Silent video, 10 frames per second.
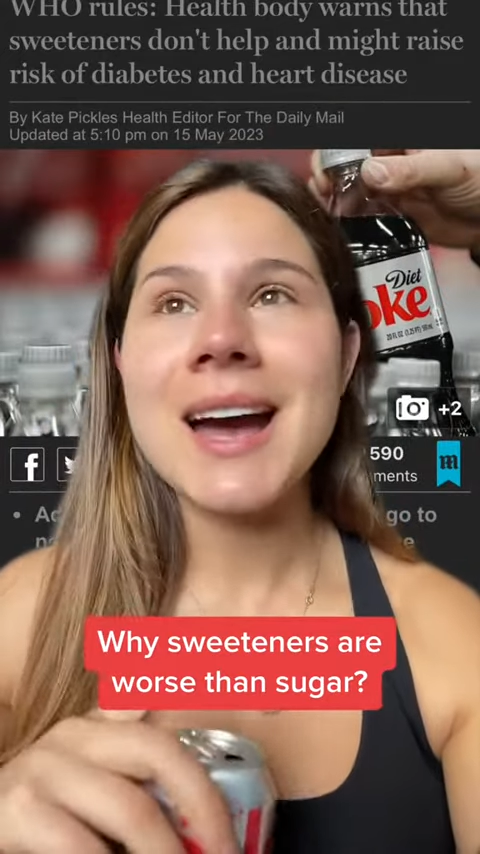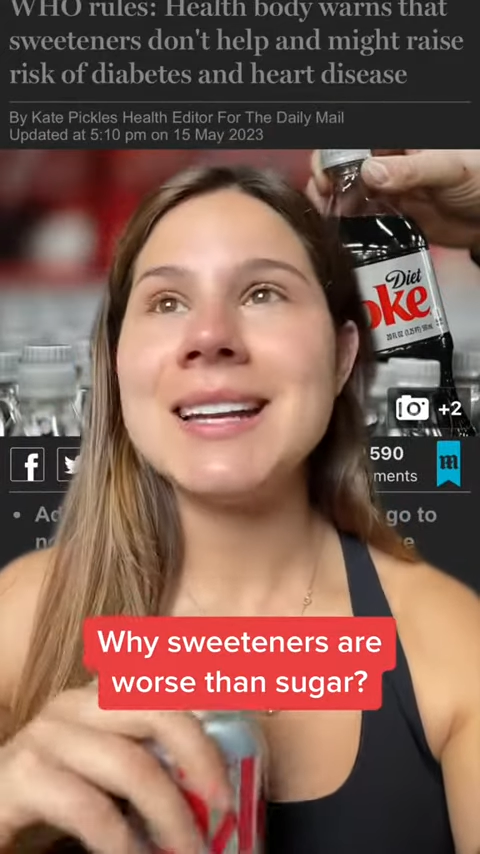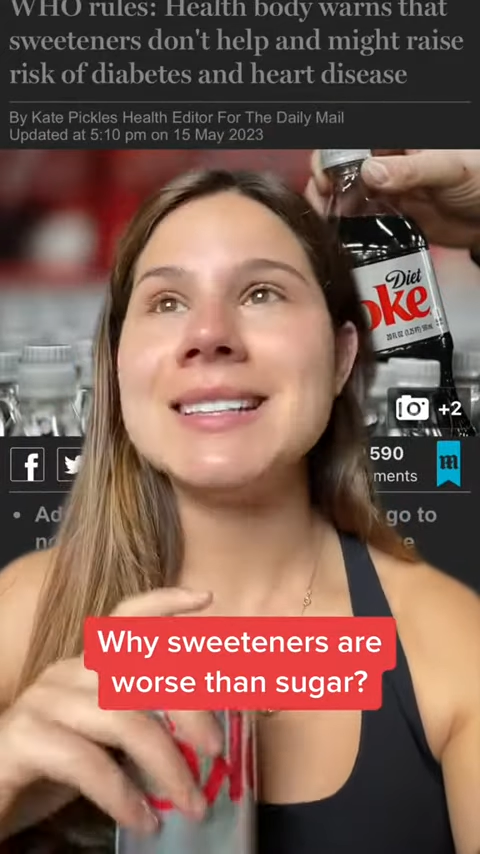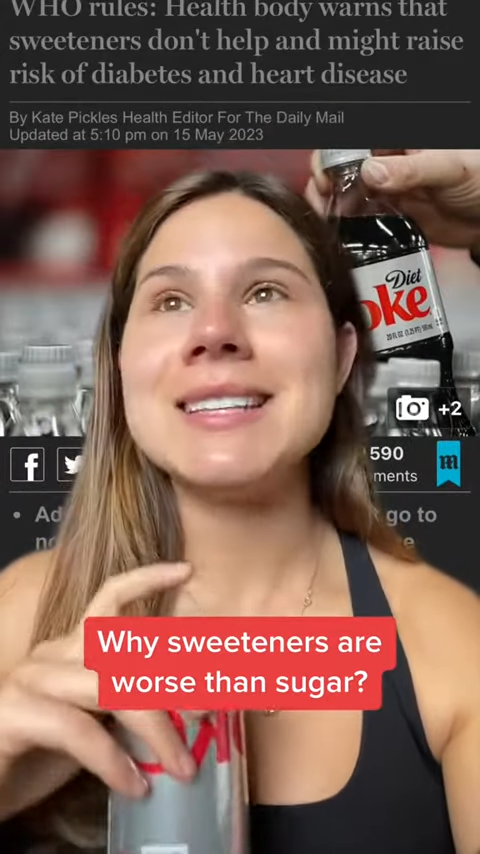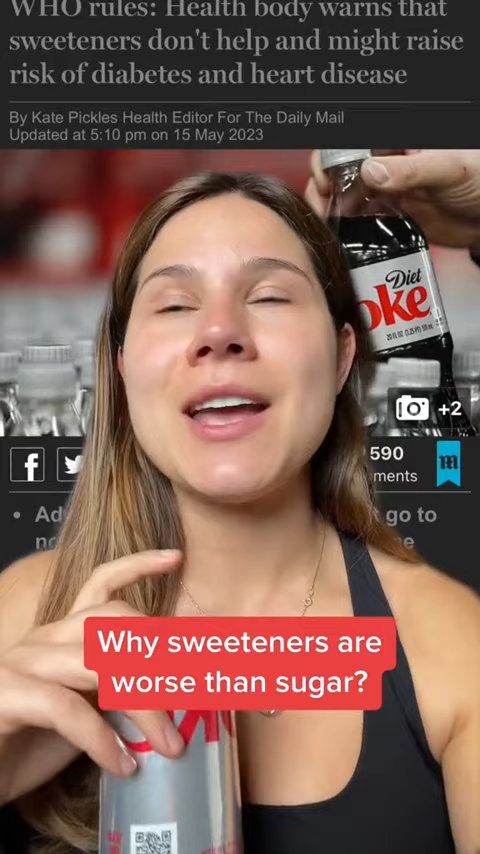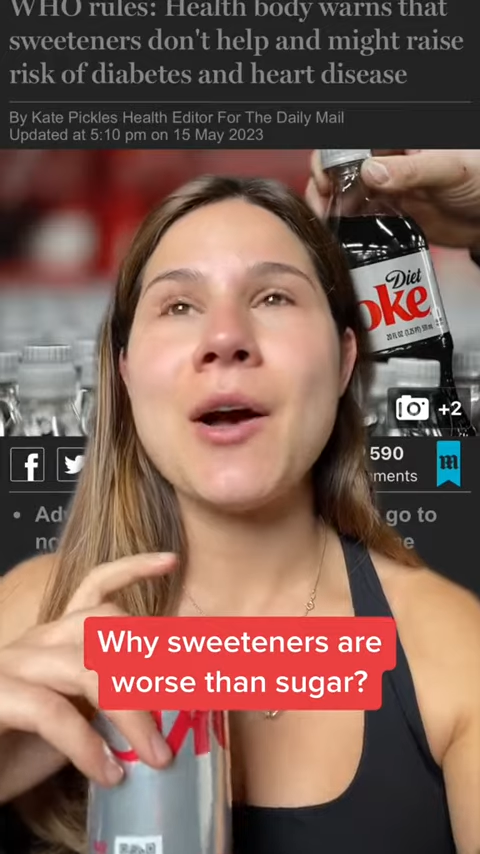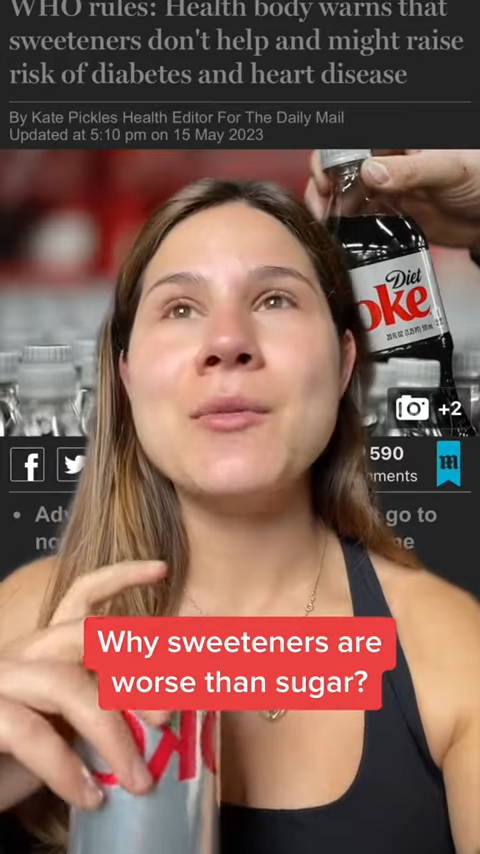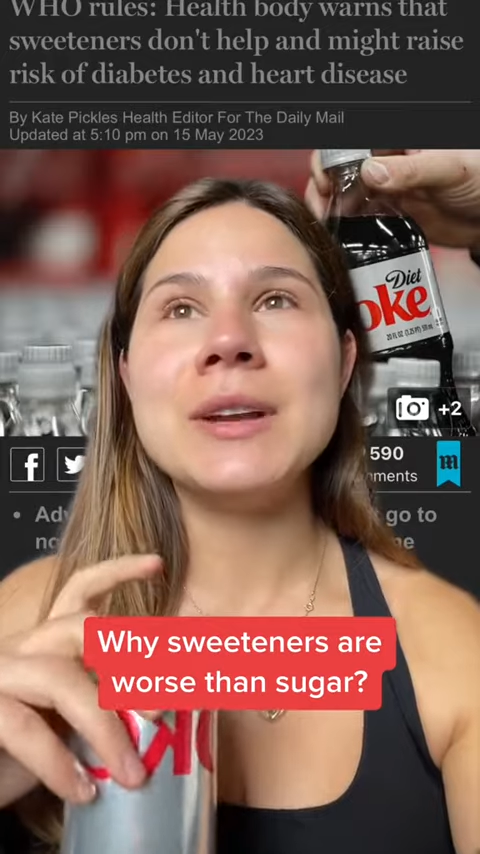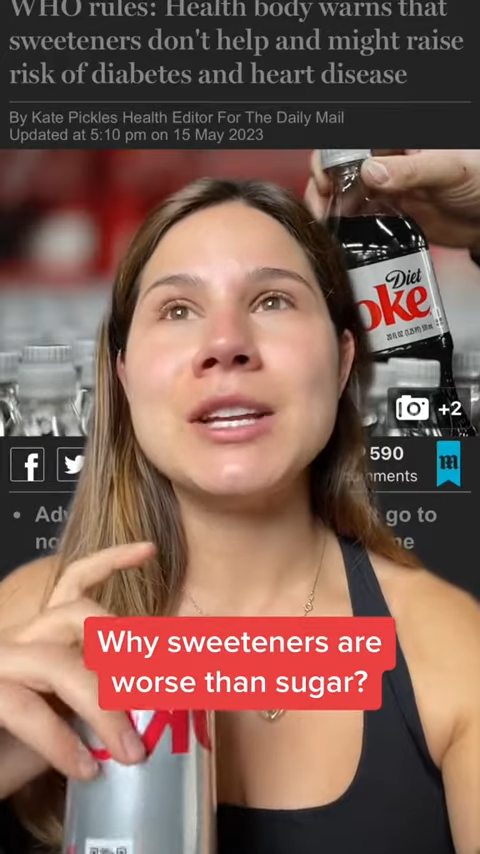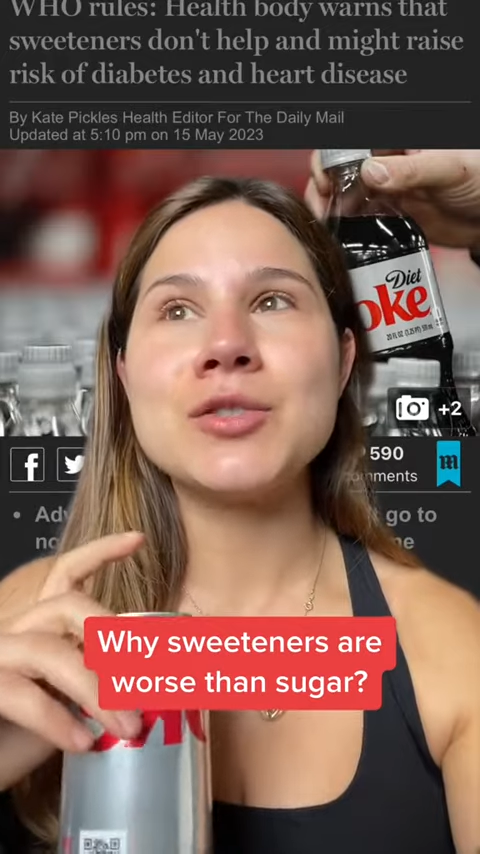and it's the
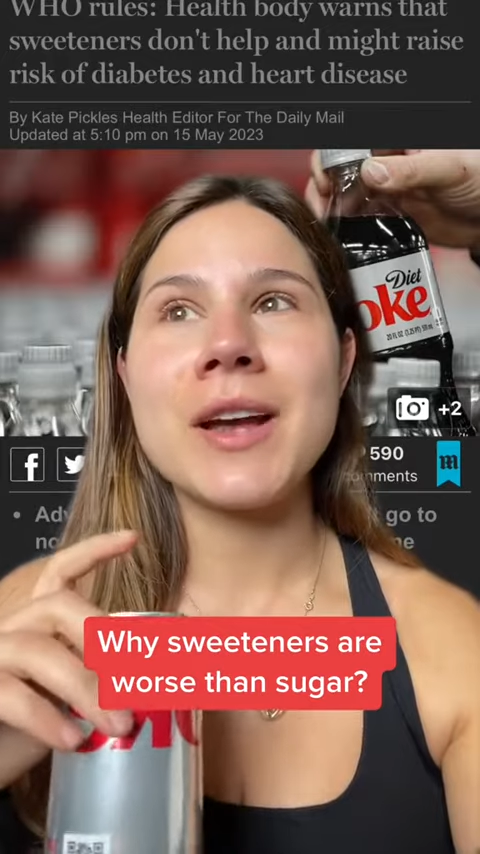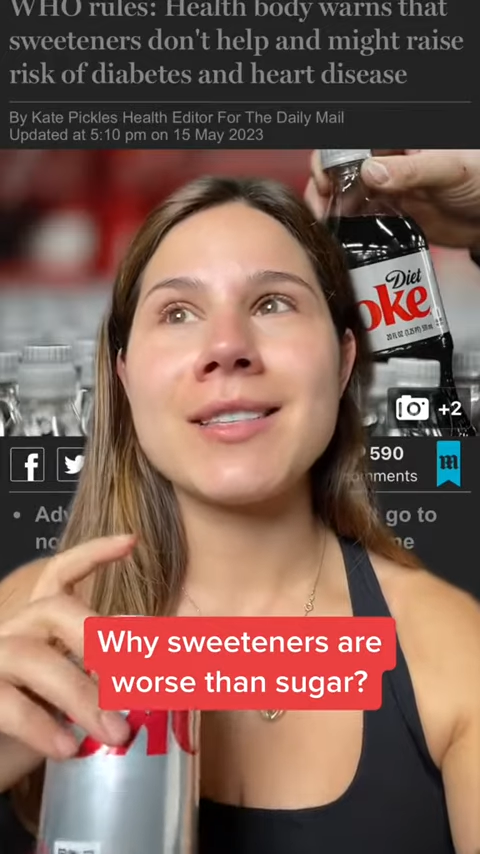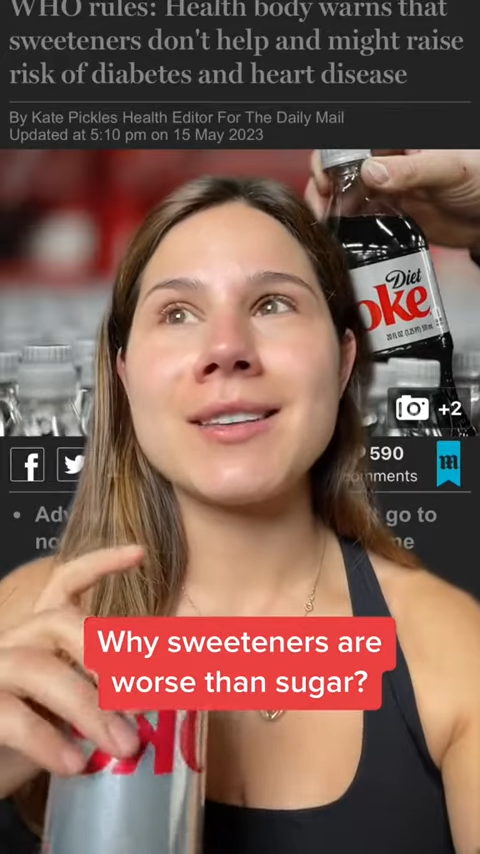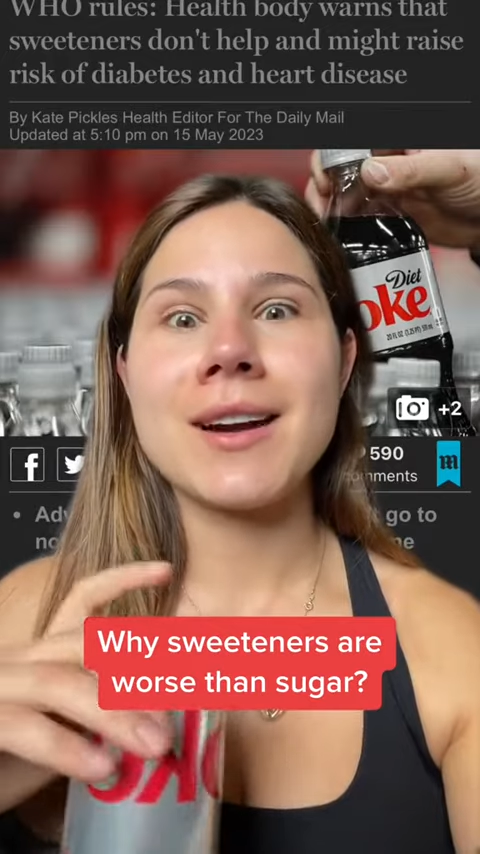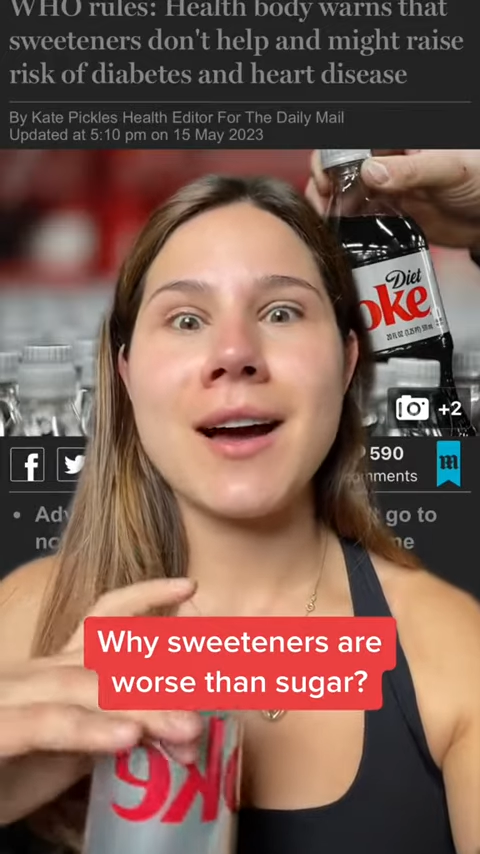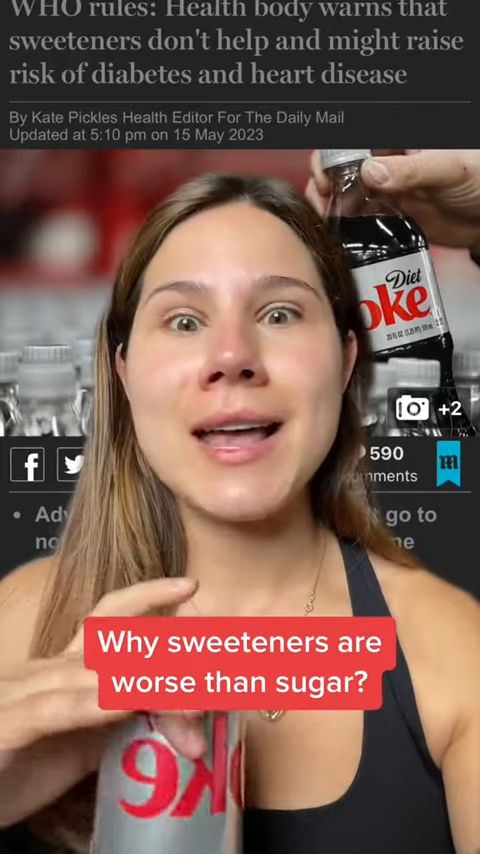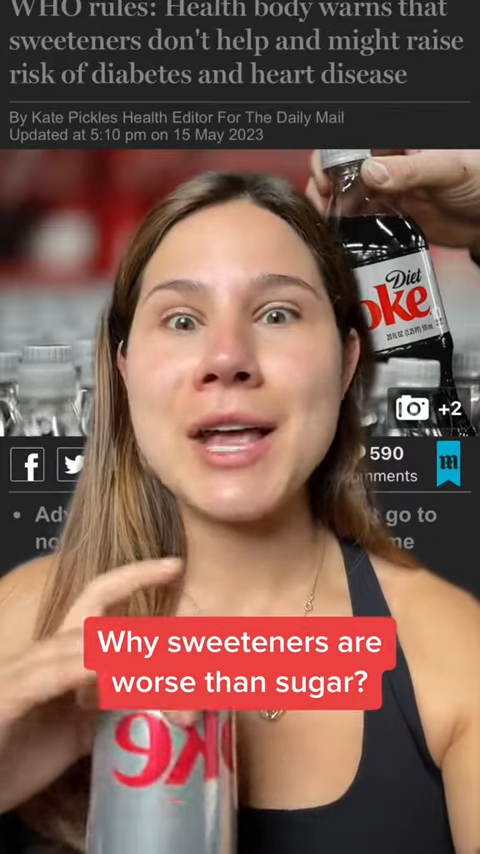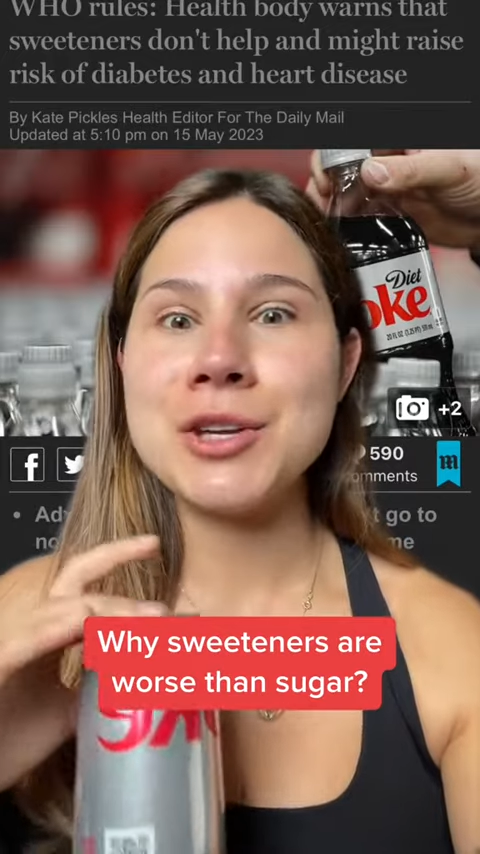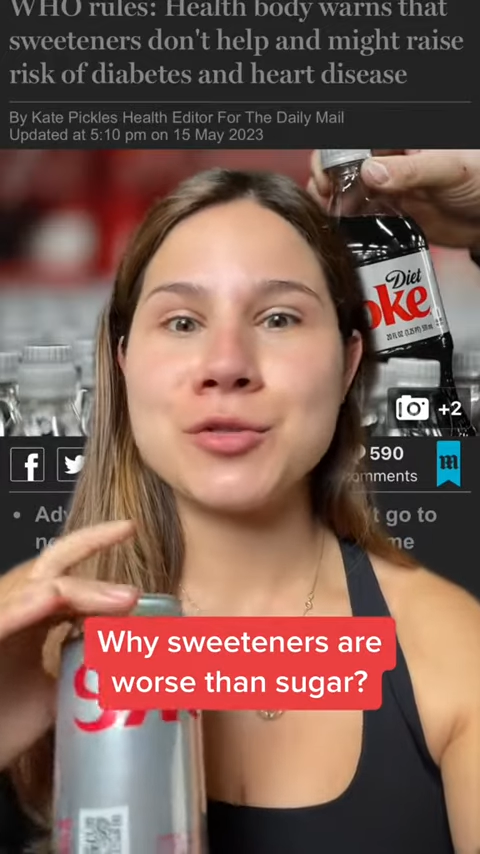only drink that I